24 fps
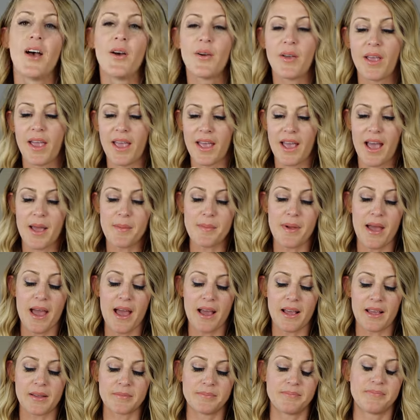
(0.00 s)
Okay, I'm
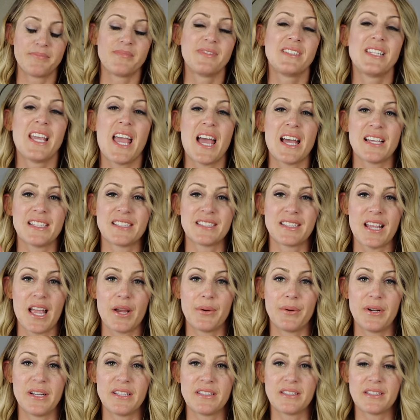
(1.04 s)
back. Yes, I
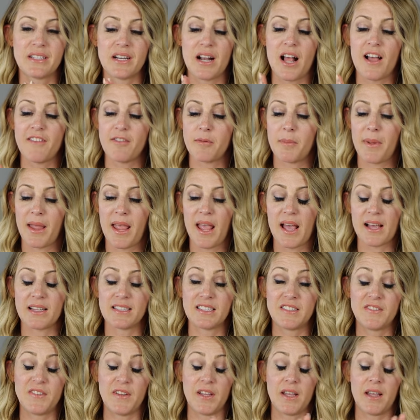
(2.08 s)
rinsed it off and my
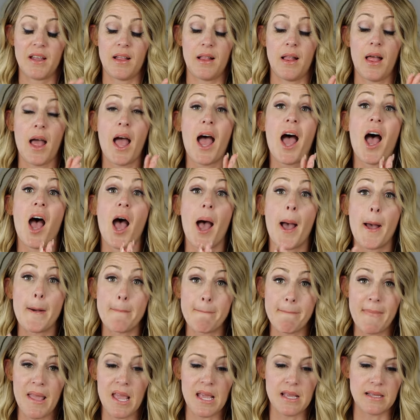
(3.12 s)
hands feel
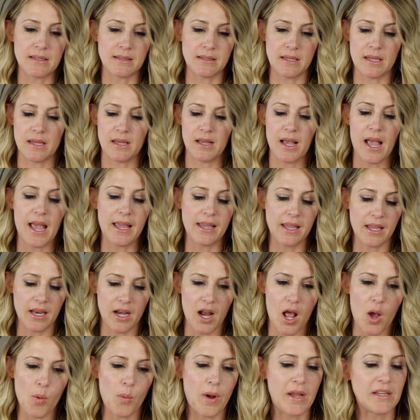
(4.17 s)
amazing. I
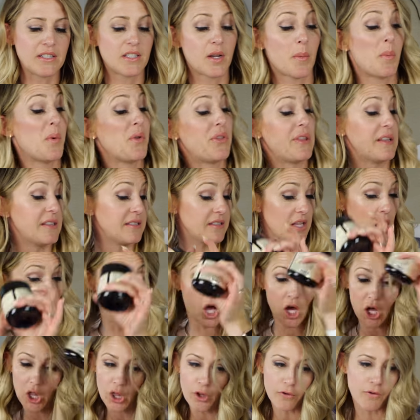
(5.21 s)
cannot wait to put this
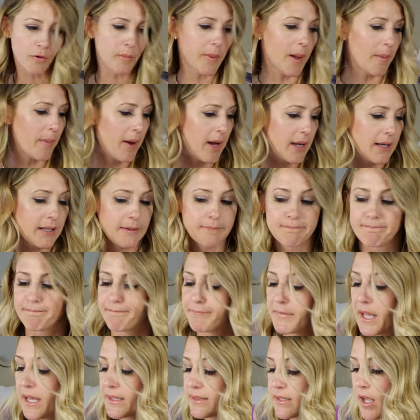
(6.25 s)
all over my body.
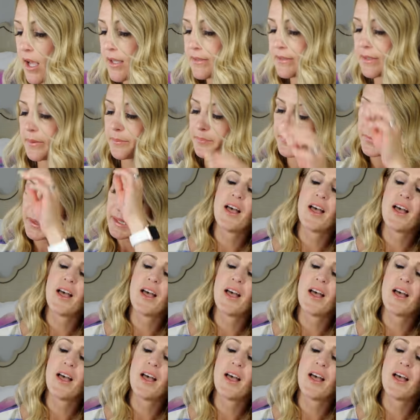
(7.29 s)
That's awesome.